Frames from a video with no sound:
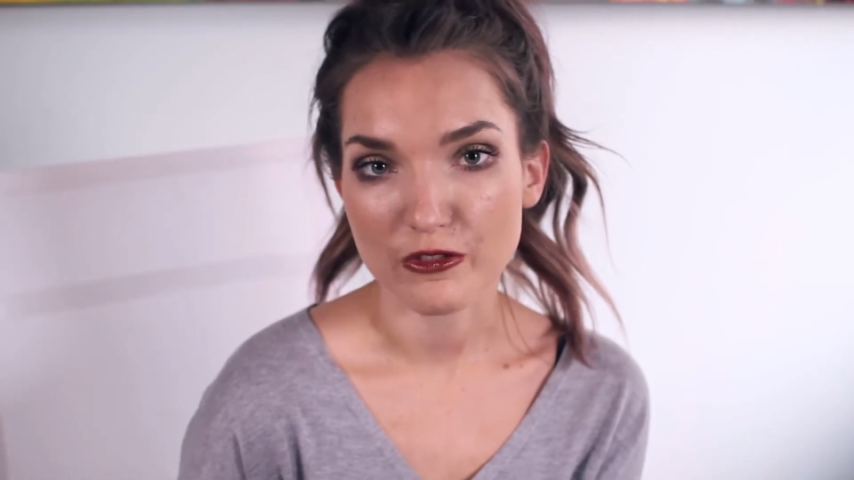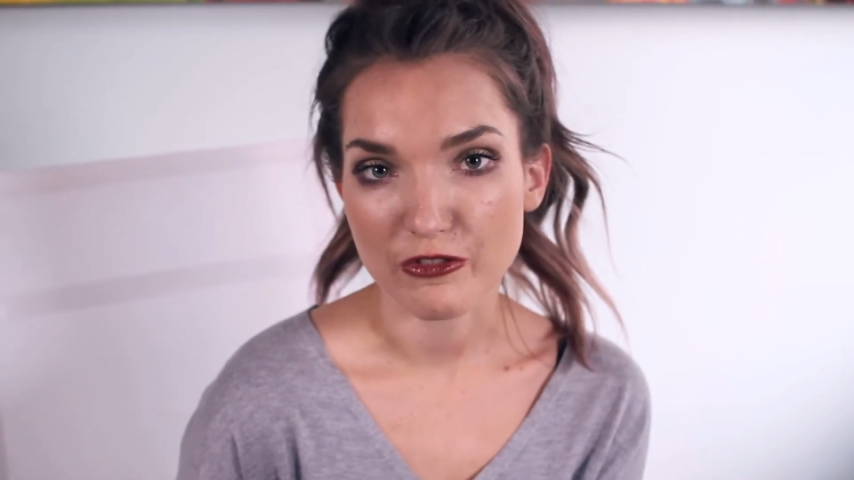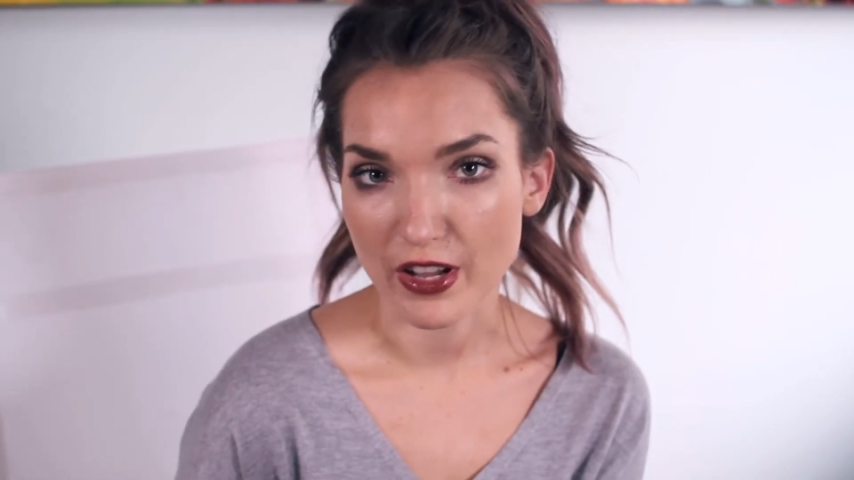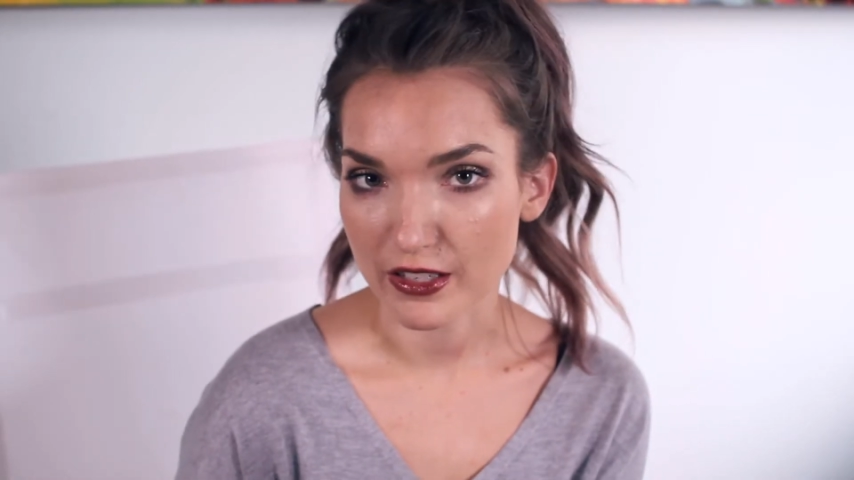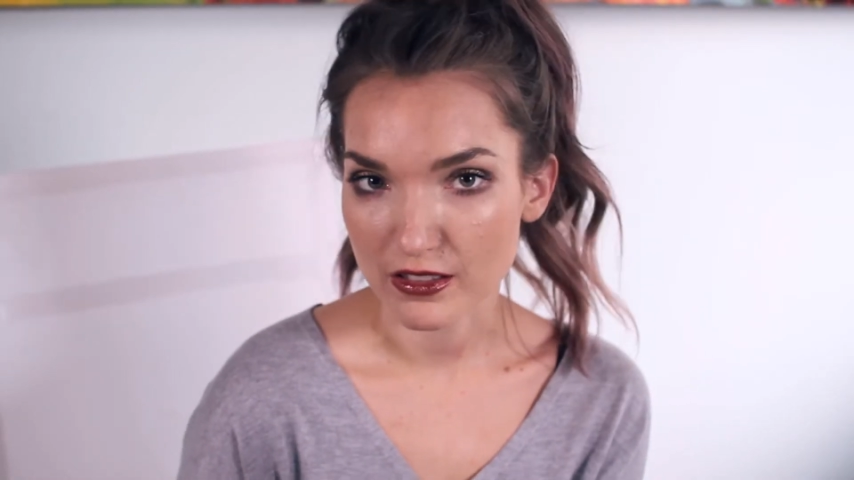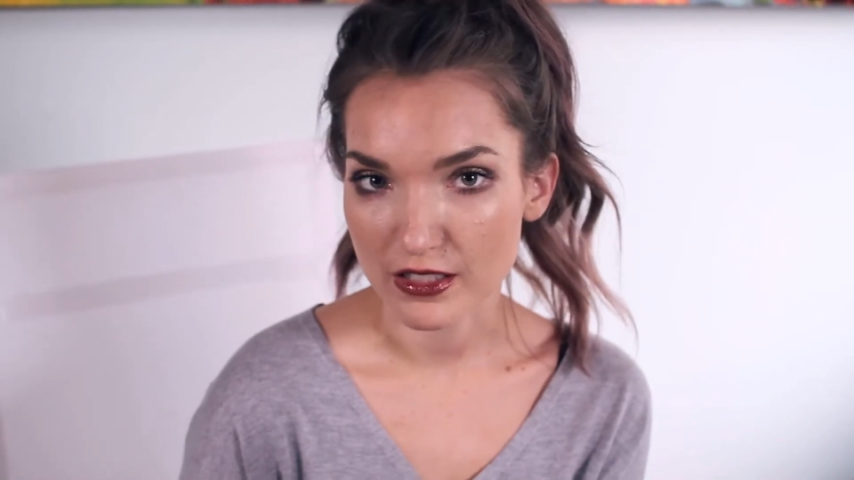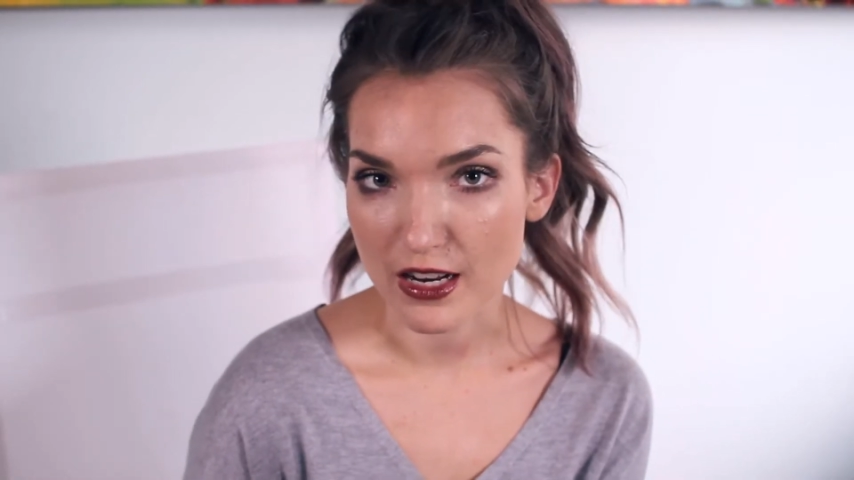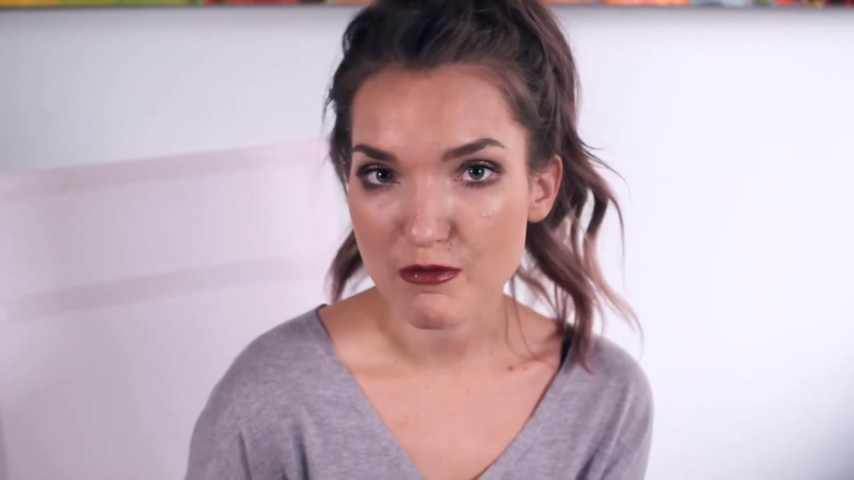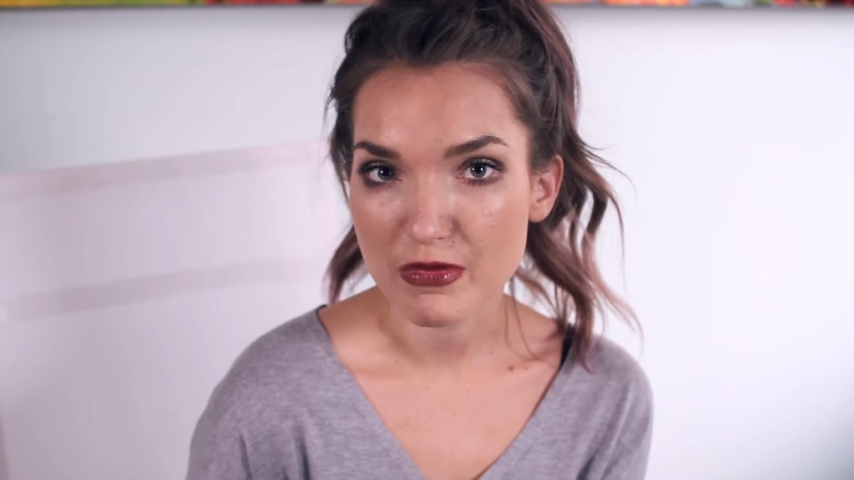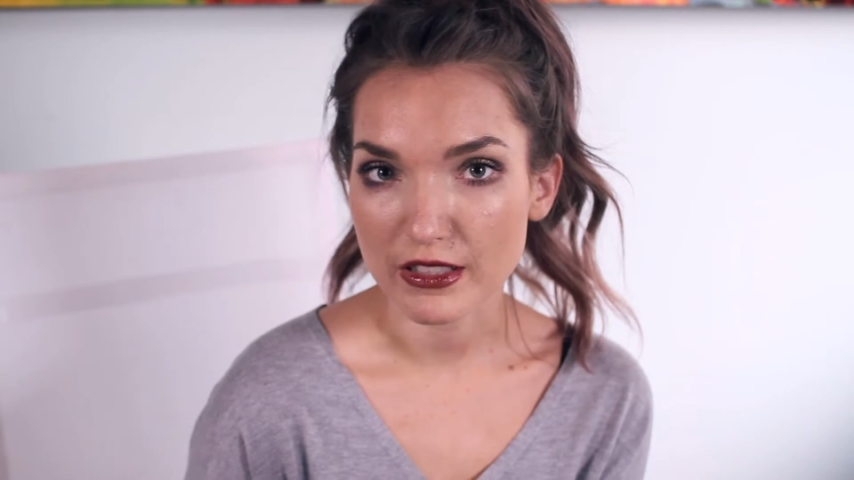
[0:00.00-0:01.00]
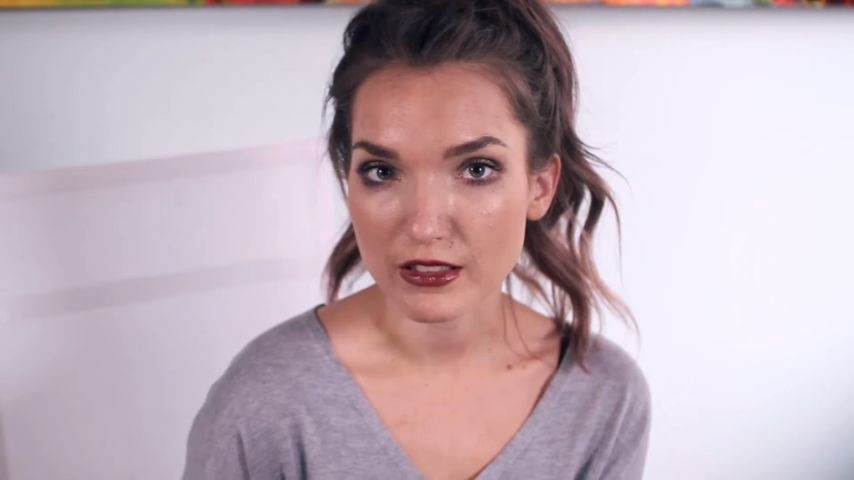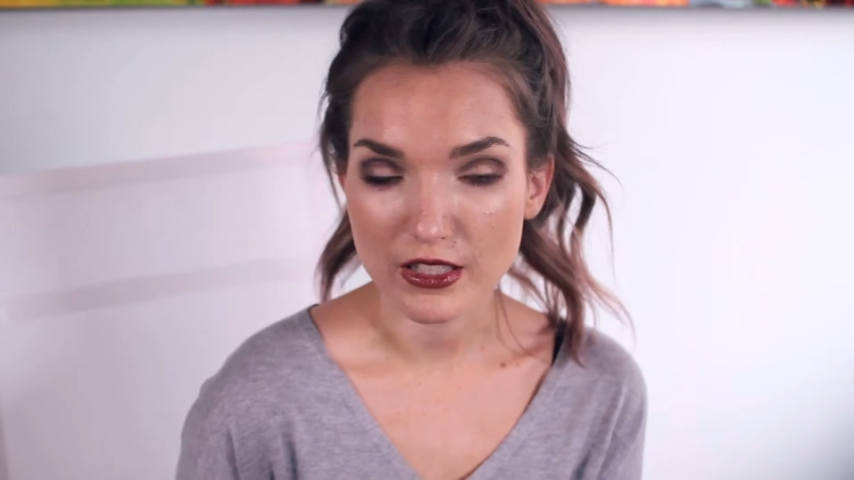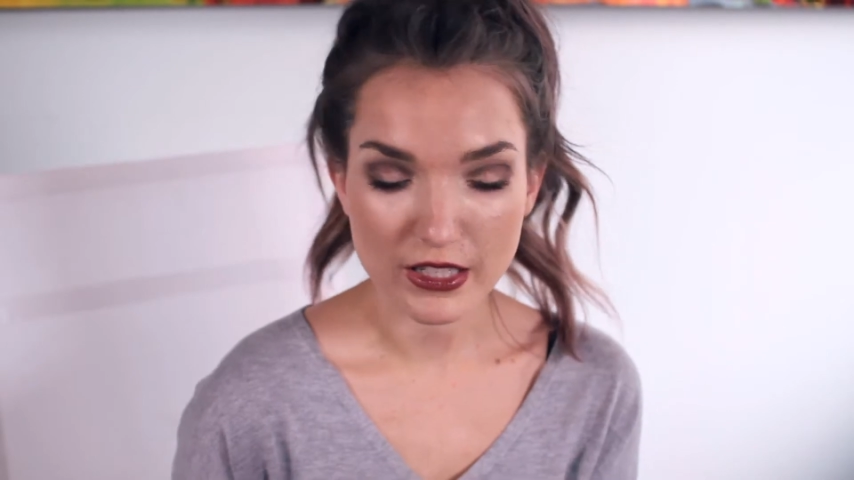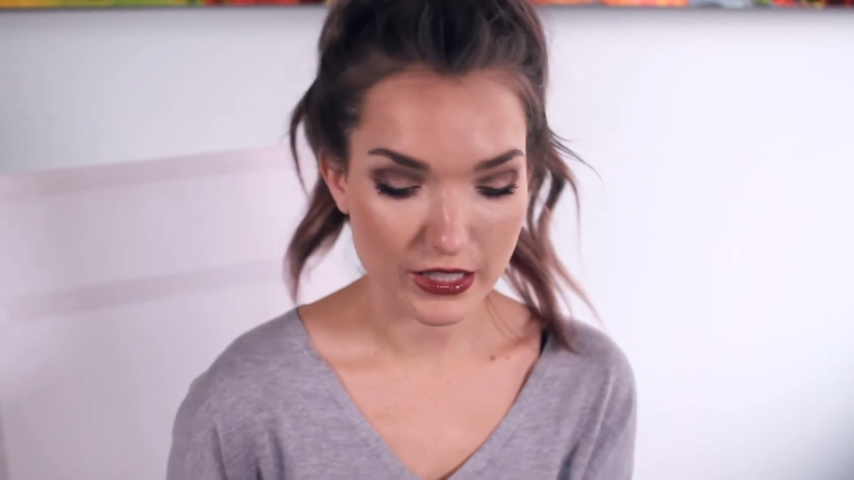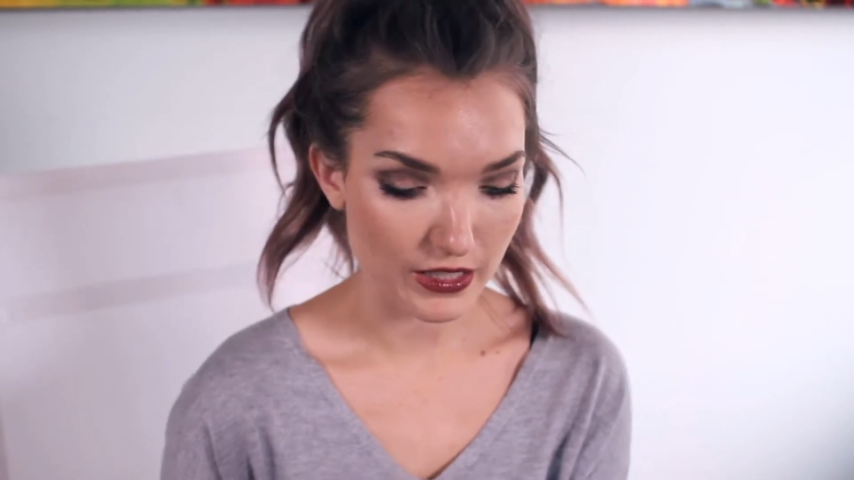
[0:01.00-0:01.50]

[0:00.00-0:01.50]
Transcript: final step in the look